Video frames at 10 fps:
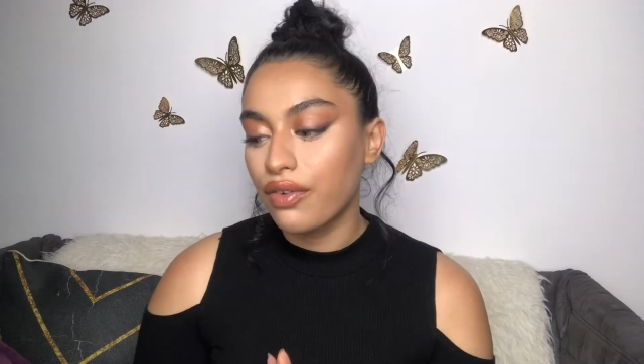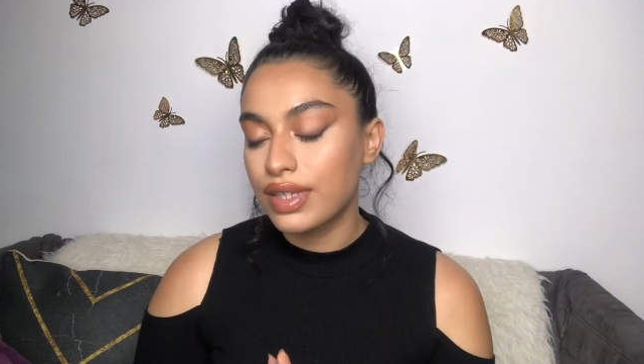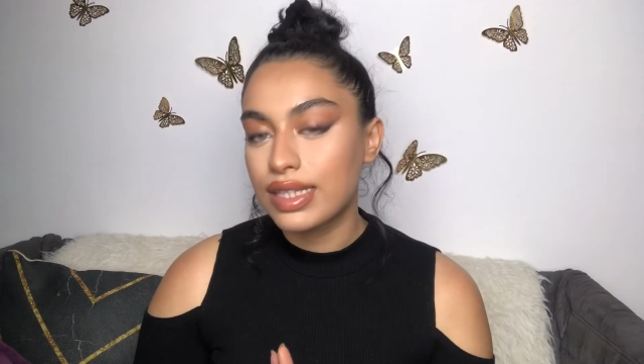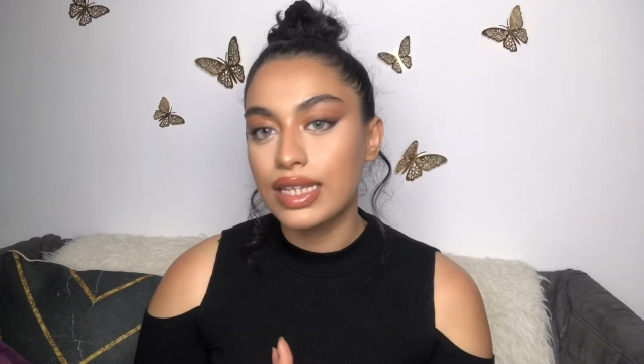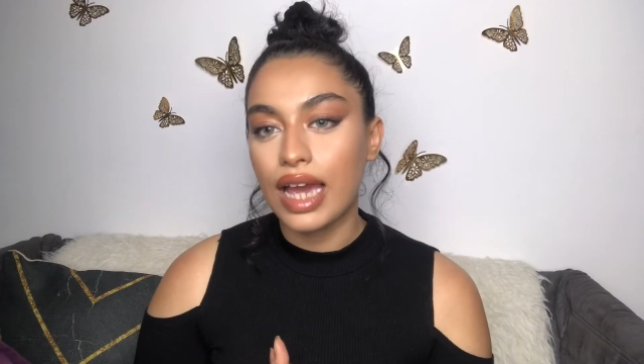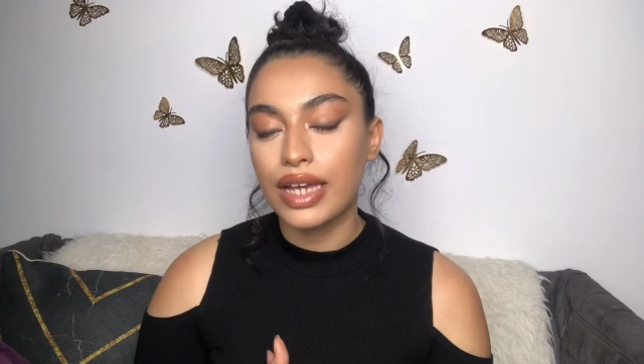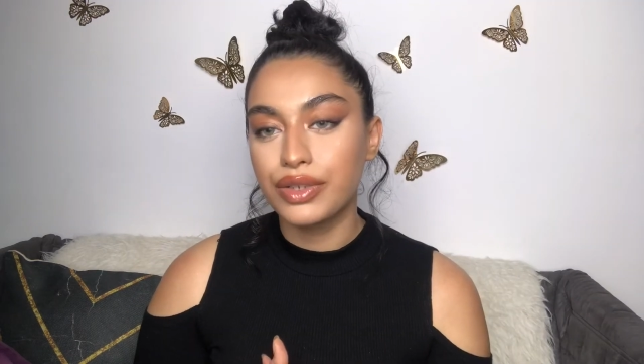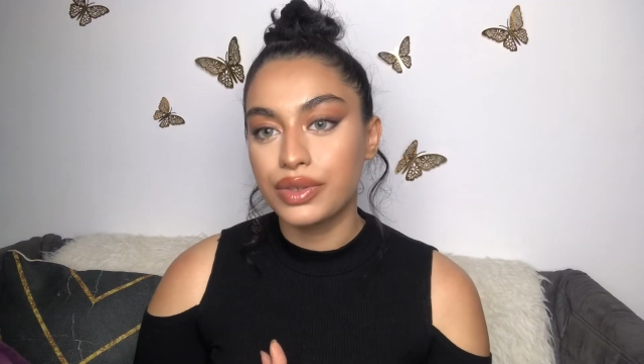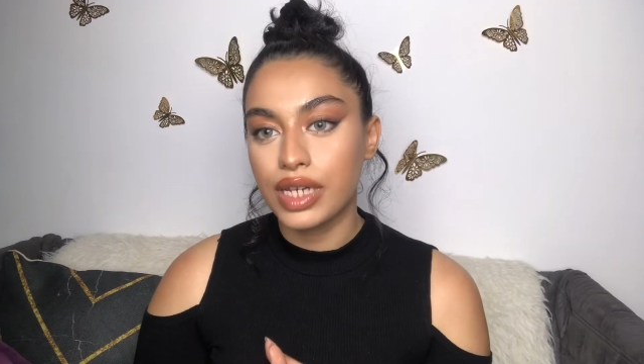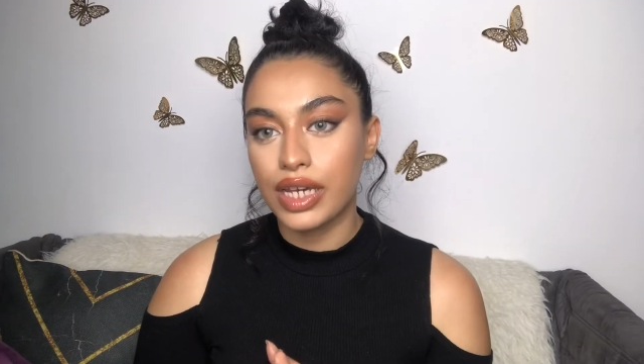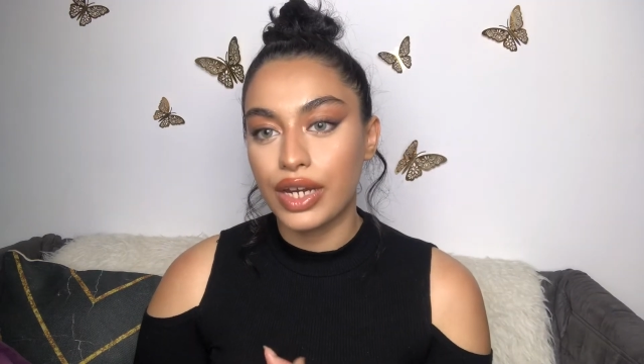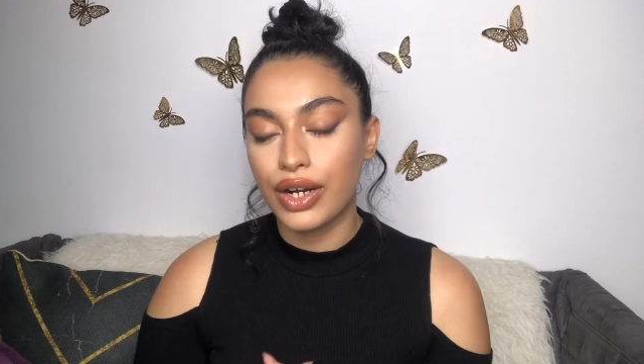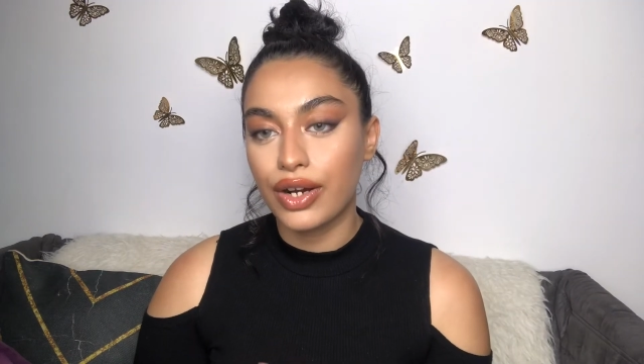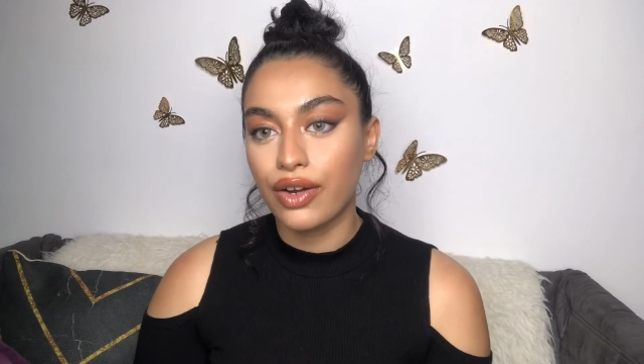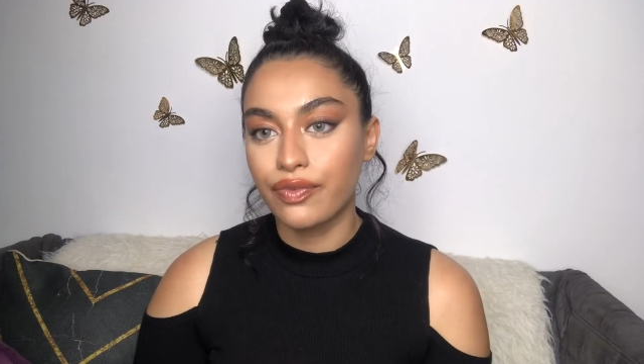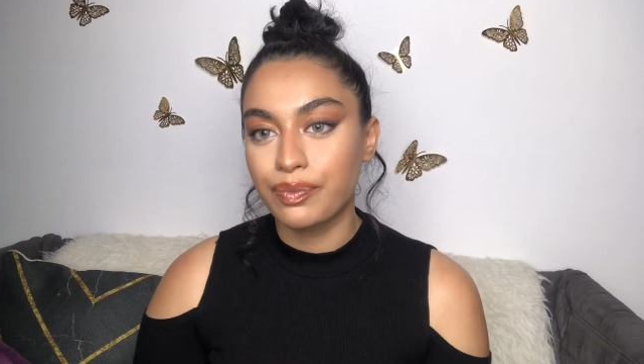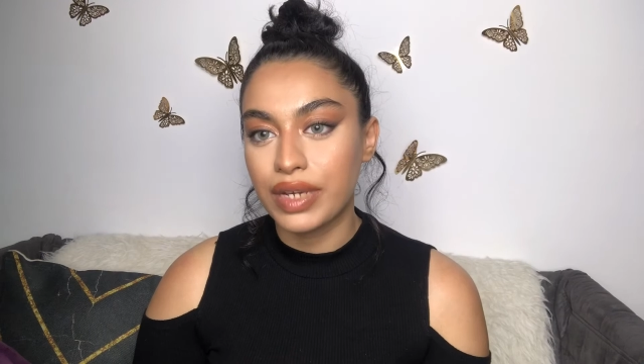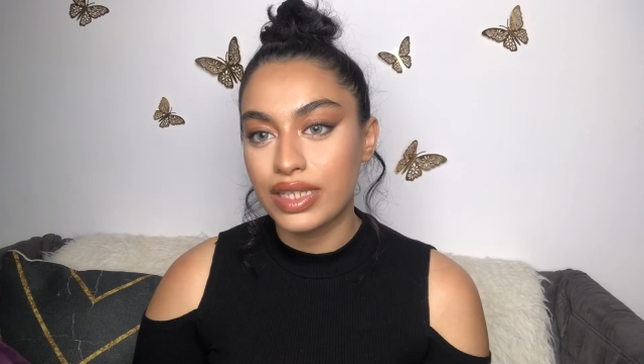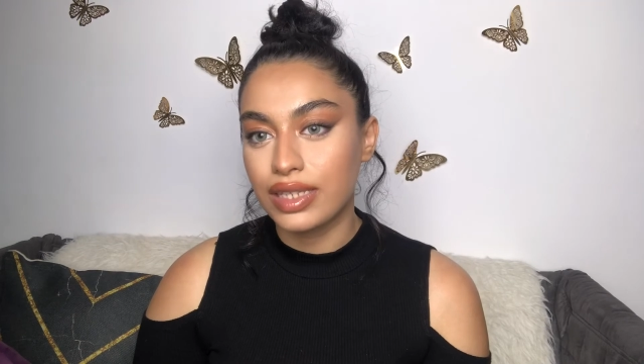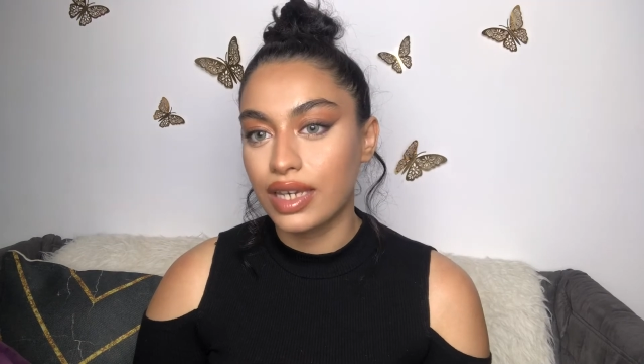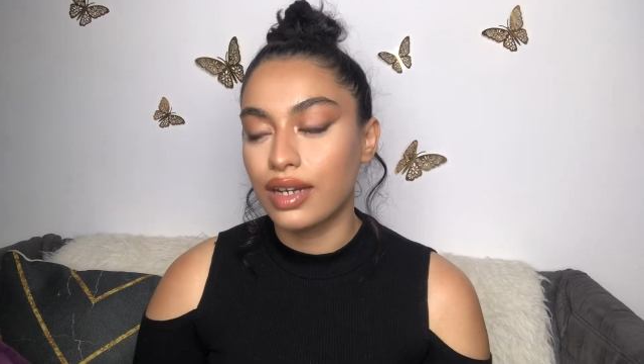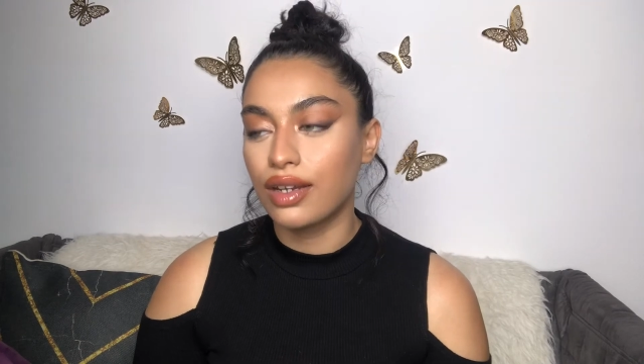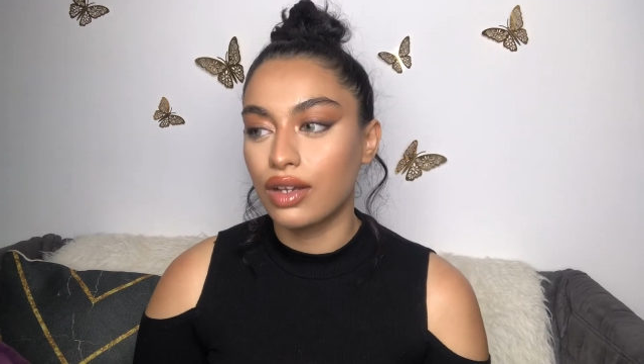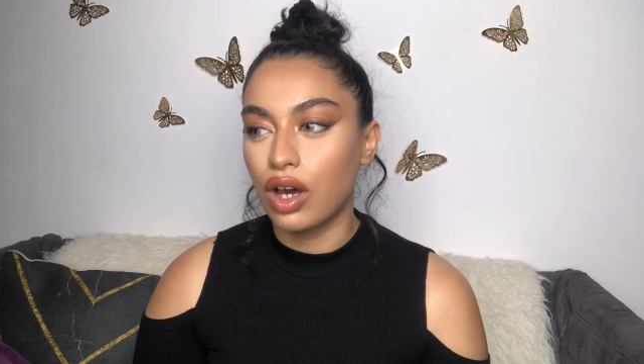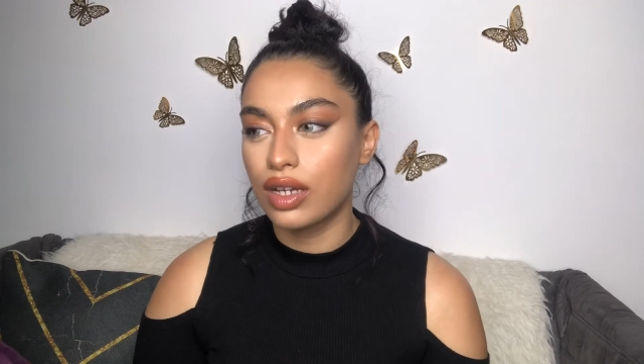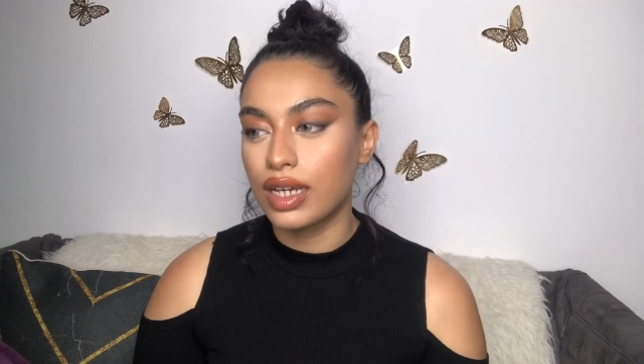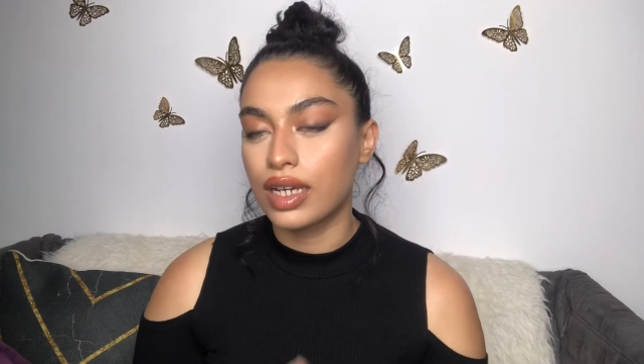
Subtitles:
Obviously I do take care of my skin a lot,